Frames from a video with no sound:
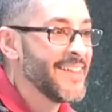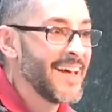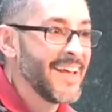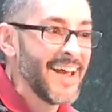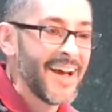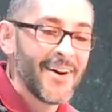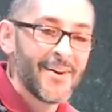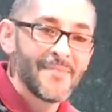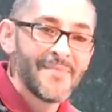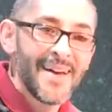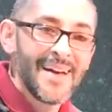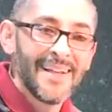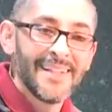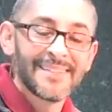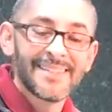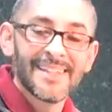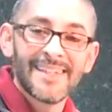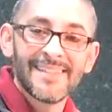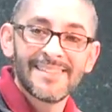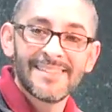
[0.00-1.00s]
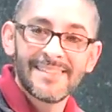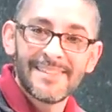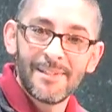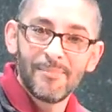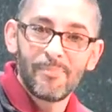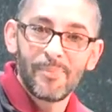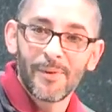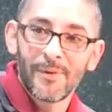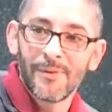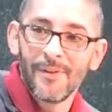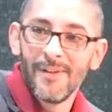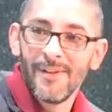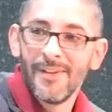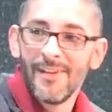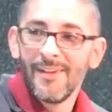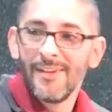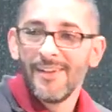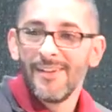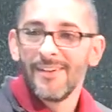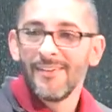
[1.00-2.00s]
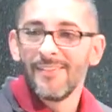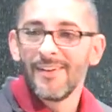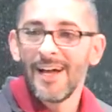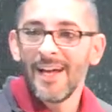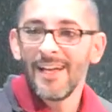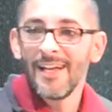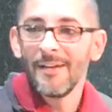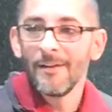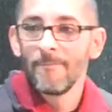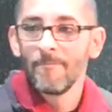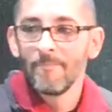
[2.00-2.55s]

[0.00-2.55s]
that out, It's like simple, right?